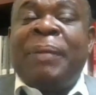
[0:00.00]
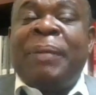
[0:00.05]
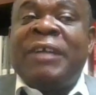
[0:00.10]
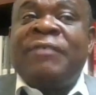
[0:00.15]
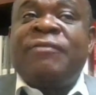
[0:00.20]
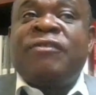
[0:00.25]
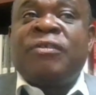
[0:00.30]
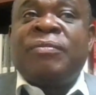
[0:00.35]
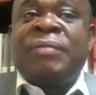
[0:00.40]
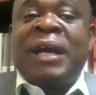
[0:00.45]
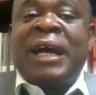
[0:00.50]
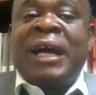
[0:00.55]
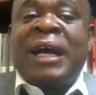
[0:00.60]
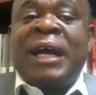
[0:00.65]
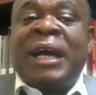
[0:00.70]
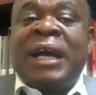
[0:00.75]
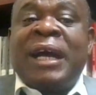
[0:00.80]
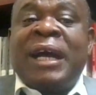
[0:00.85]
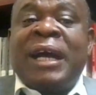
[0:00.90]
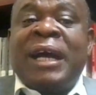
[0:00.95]
apart from
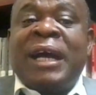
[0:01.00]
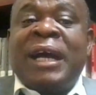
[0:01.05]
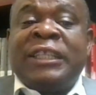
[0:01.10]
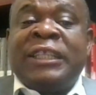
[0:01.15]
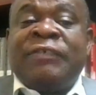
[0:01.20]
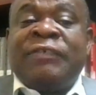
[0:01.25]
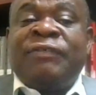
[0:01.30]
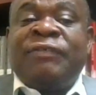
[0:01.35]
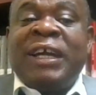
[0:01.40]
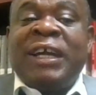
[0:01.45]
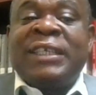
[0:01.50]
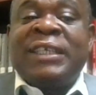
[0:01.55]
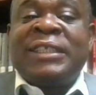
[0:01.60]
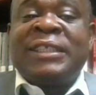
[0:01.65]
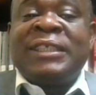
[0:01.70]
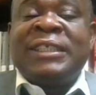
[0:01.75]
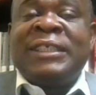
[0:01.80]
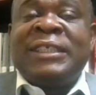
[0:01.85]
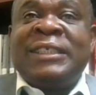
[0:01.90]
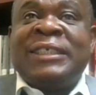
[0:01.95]
her roots, the
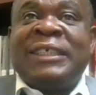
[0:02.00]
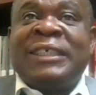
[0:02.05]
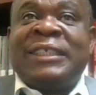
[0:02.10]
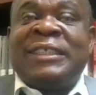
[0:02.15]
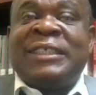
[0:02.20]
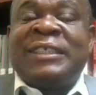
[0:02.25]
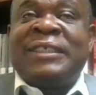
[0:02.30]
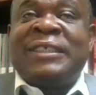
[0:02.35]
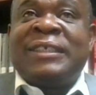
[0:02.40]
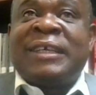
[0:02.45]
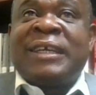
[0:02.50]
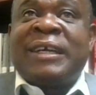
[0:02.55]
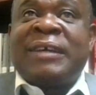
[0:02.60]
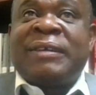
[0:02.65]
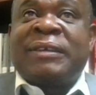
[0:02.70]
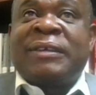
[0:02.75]
fact is that